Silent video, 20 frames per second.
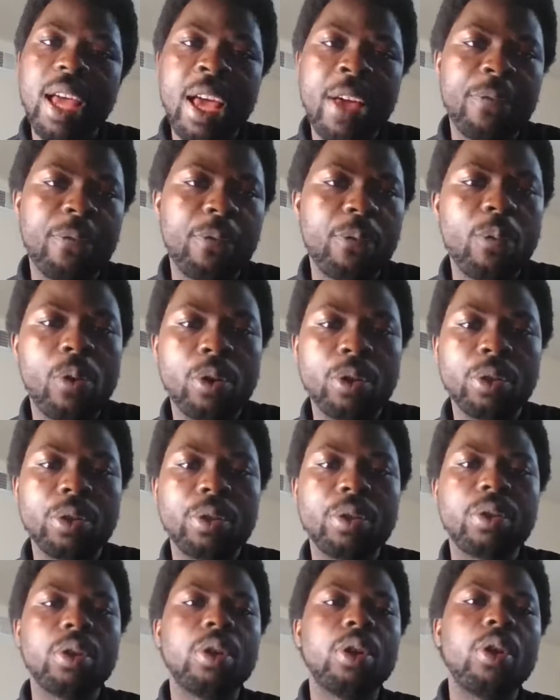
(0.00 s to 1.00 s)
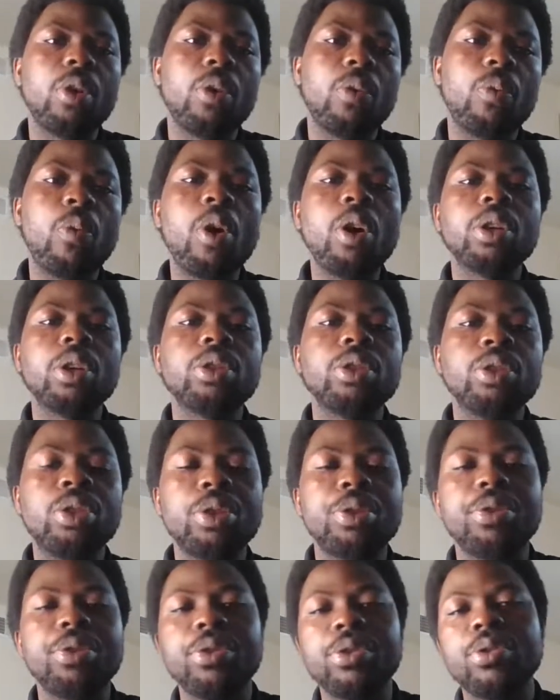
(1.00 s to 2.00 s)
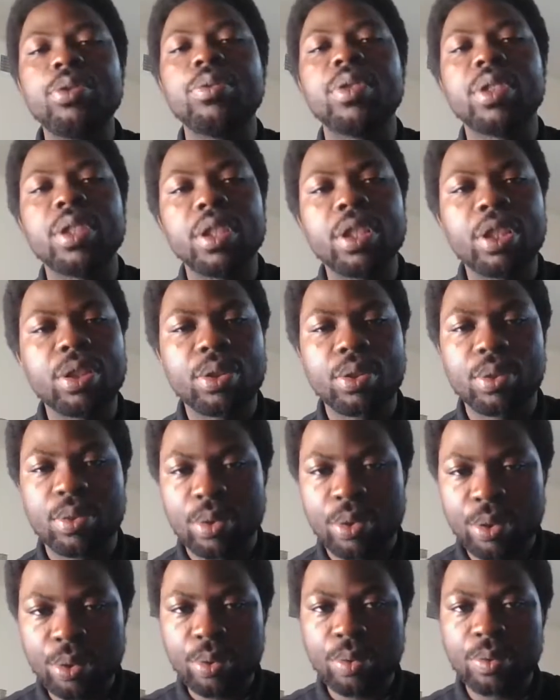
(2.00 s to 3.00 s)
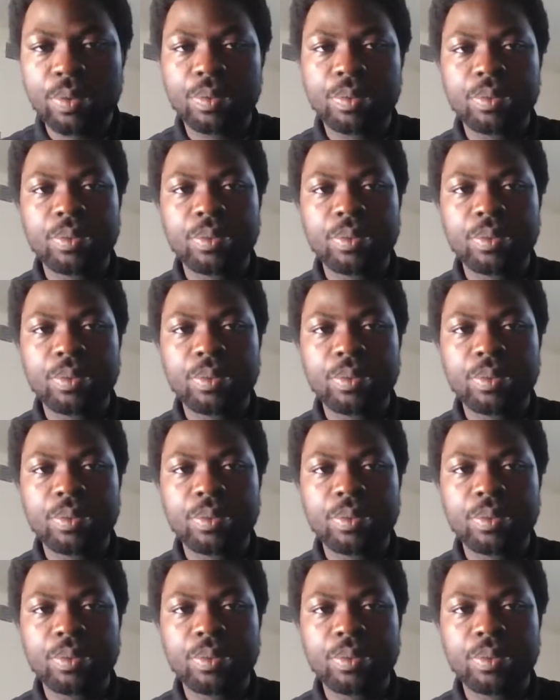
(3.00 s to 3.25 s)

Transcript: F1. What do you need to do?